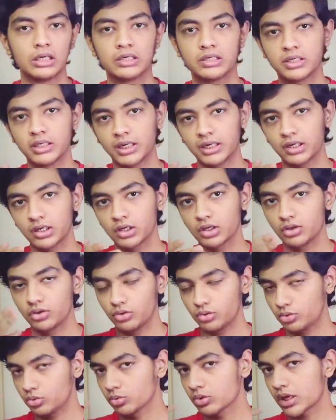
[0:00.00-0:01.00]

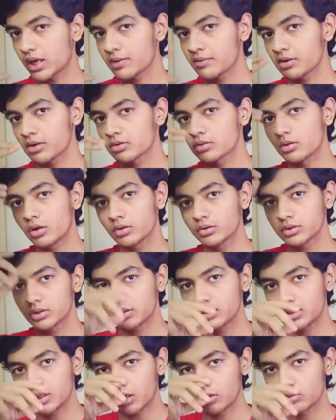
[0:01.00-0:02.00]
the two cameras on the
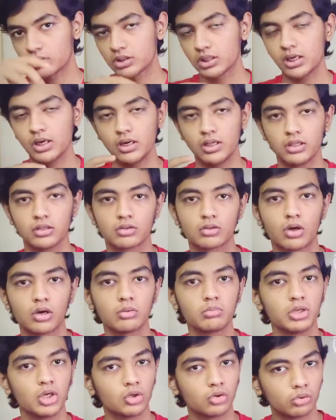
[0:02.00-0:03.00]
downside is
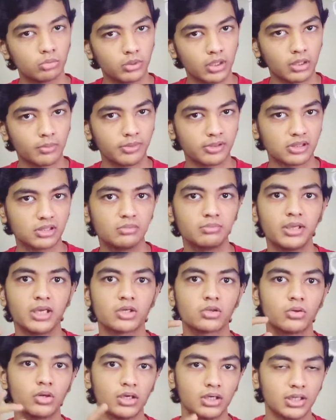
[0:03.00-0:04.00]
gonna be a 2 megapixel
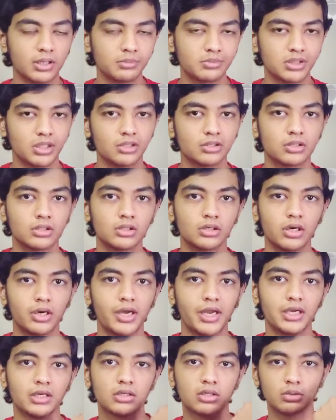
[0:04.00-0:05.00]
macro and depth sensor,
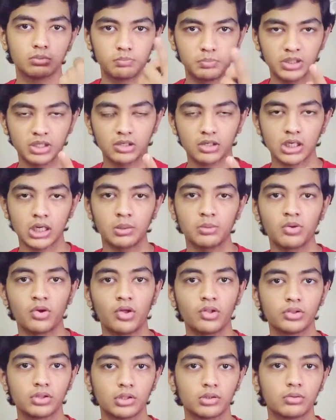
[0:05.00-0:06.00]
and the bigger camera
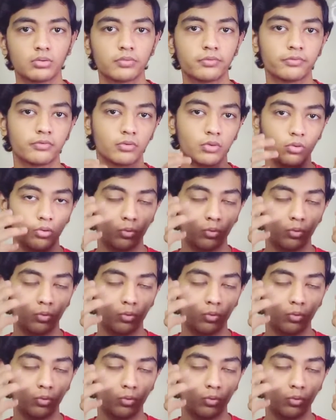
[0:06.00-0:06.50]
on the